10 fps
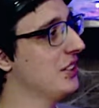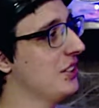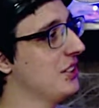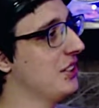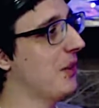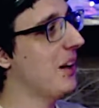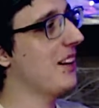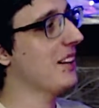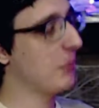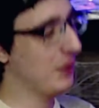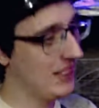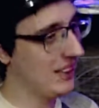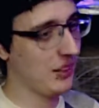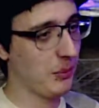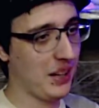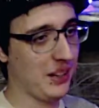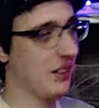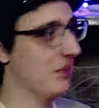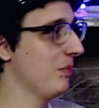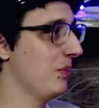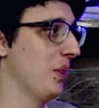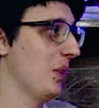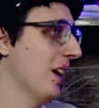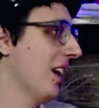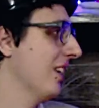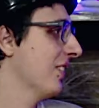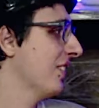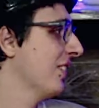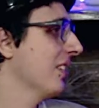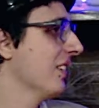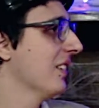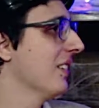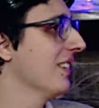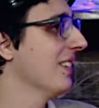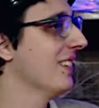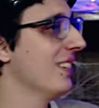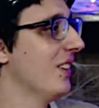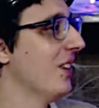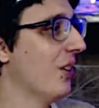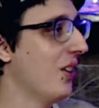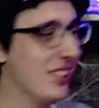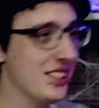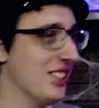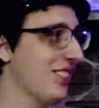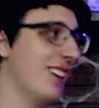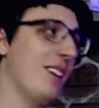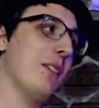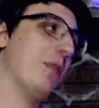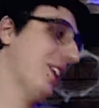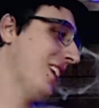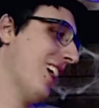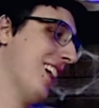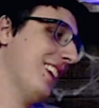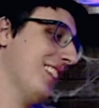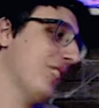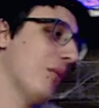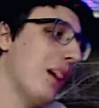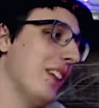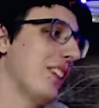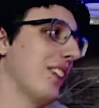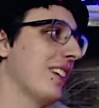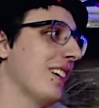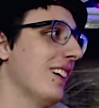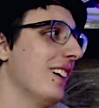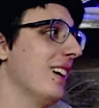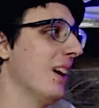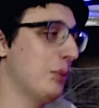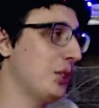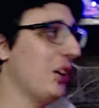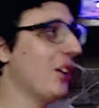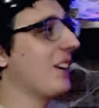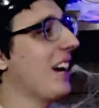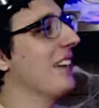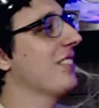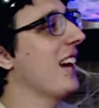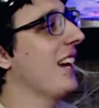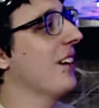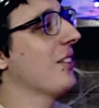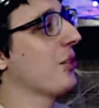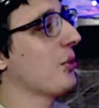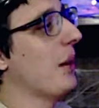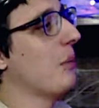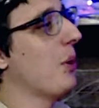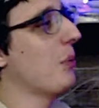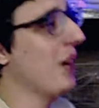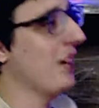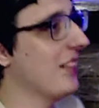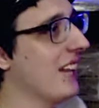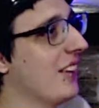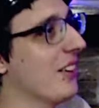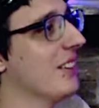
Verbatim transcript: Jafar and the police, and whether you guys... Or we'll just leave it for the audience to decide. Or you'll just leave it for the audience to wonder. I'm sure you guys got out of the scrape one way or the other.